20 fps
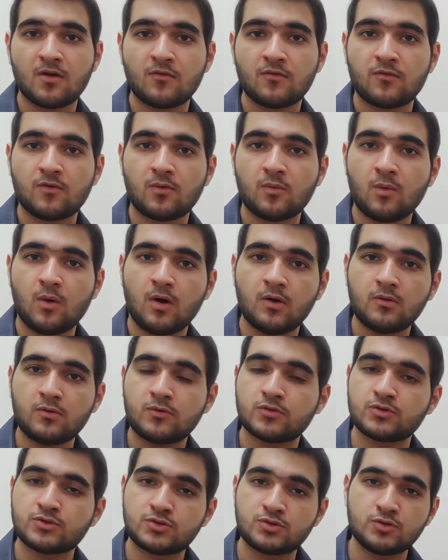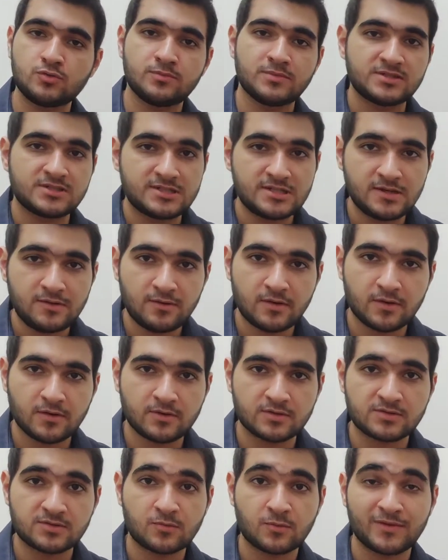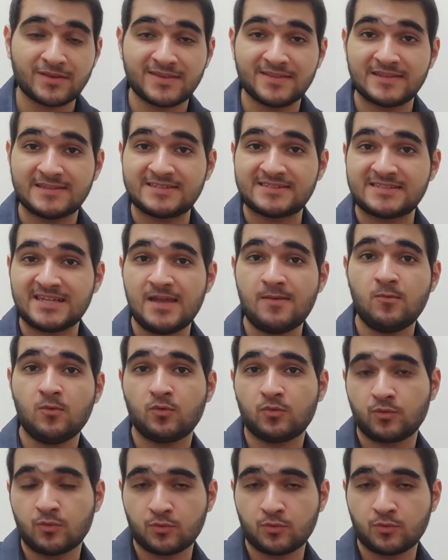for one or two materials within the same